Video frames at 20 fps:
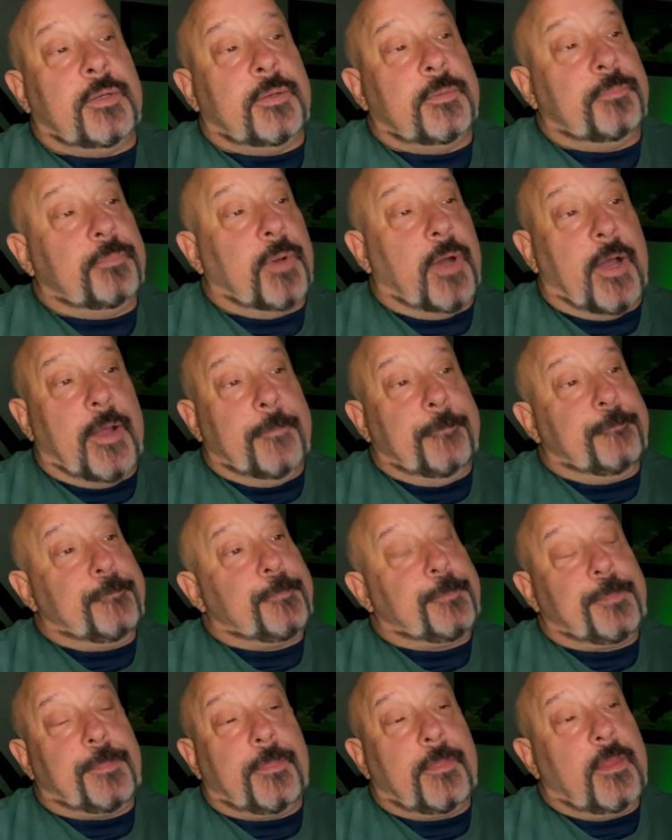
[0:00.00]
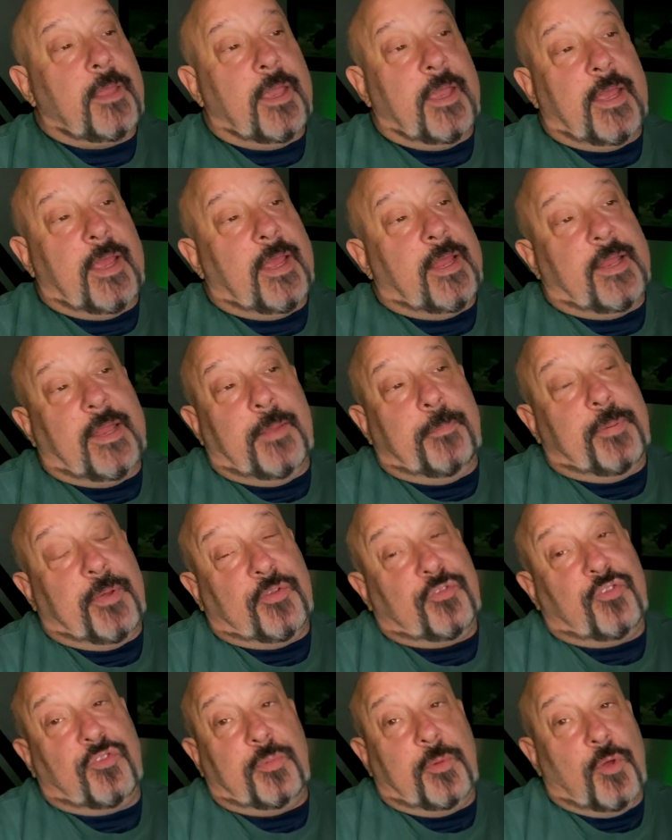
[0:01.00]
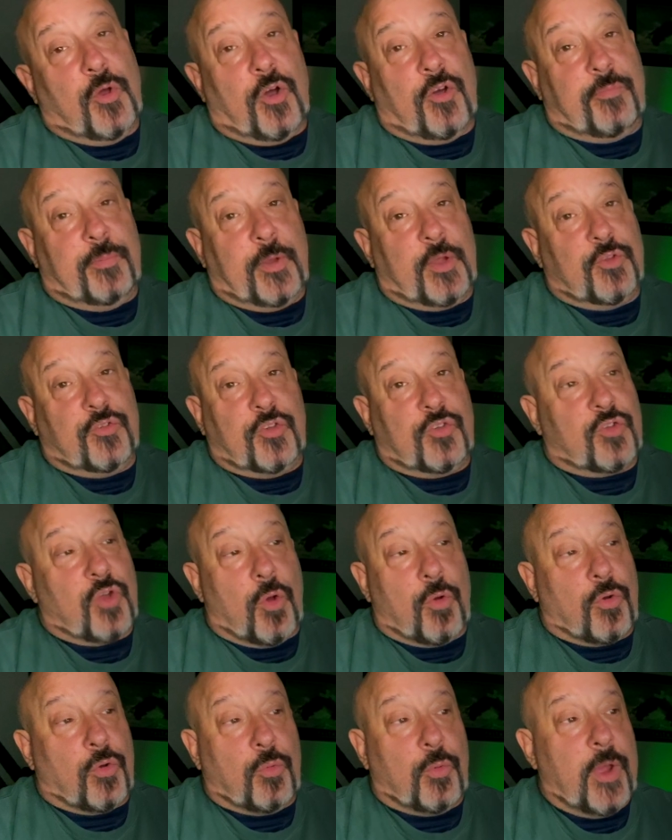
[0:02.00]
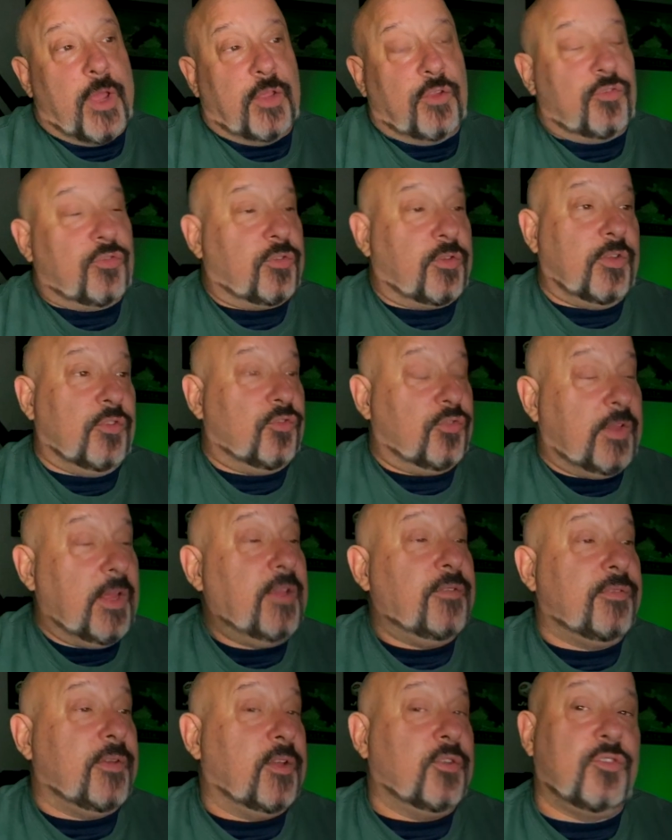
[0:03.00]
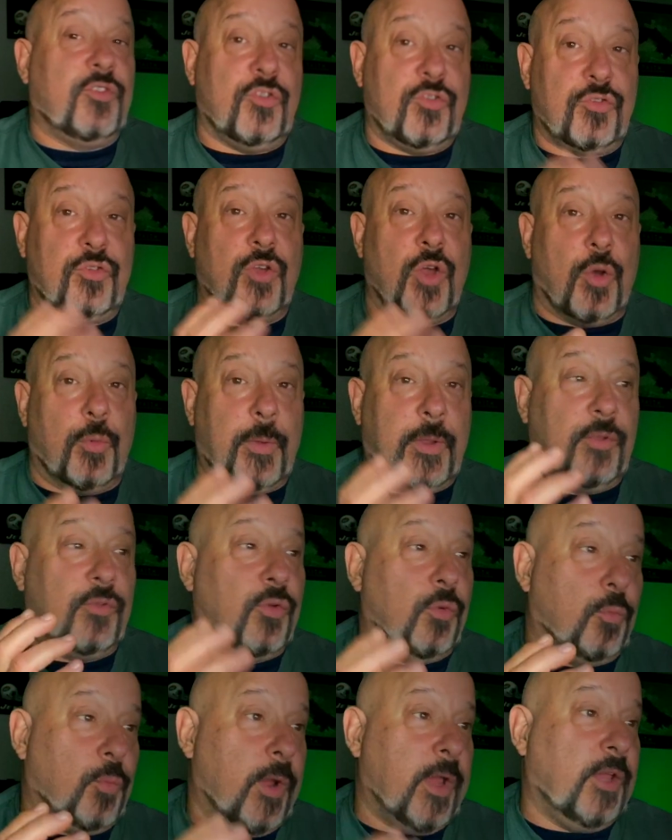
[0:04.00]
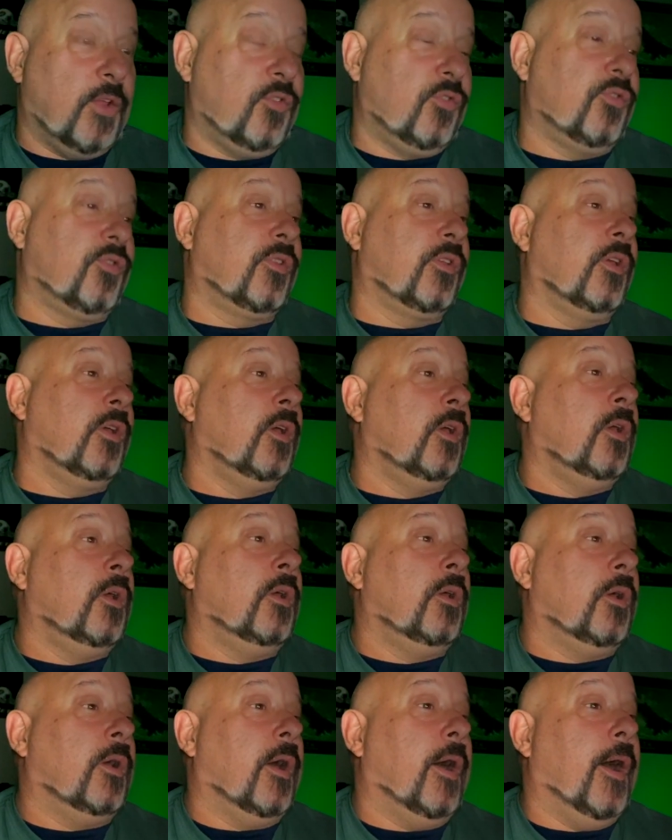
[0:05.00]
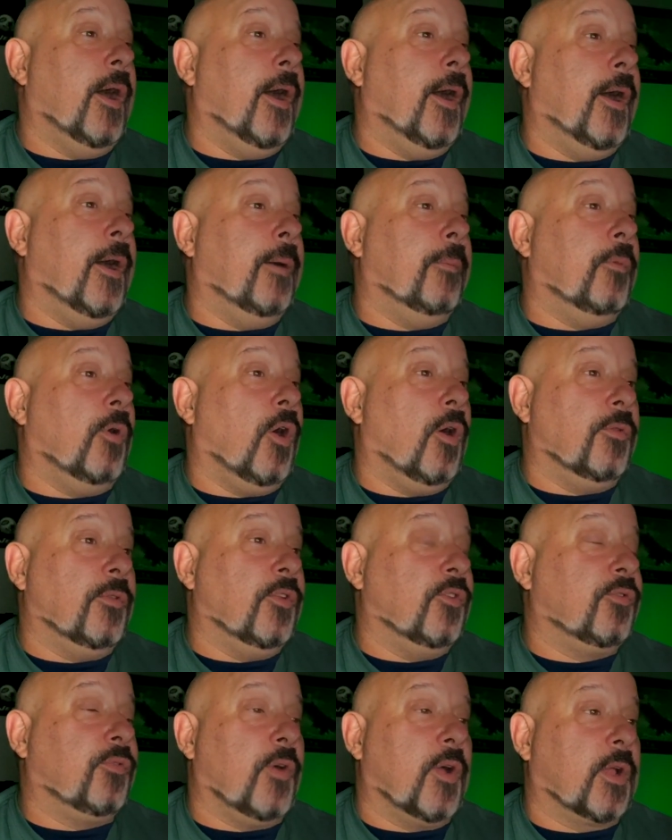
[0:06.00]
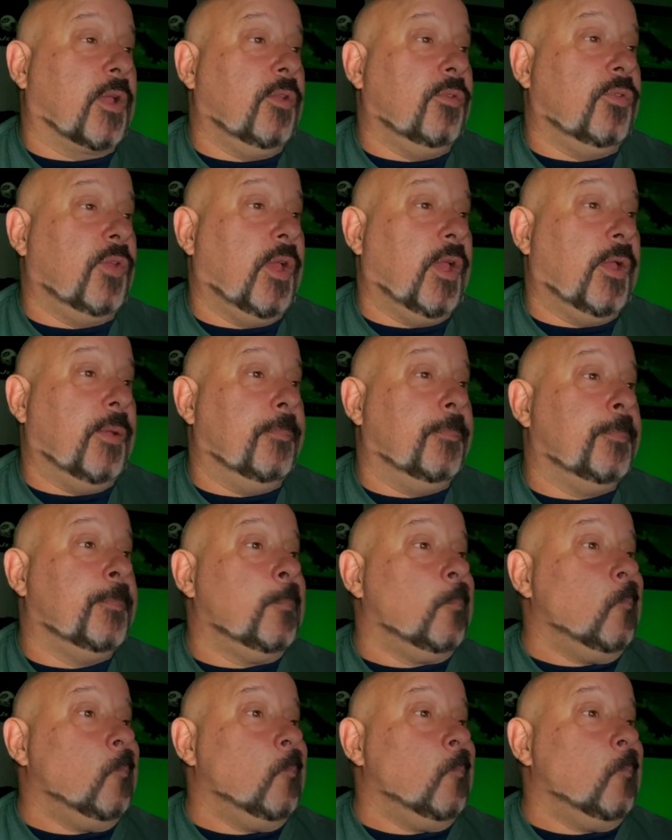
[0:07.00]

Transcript: But it pisses me off because it's going to waste. This defense is going to waste on this fucking team.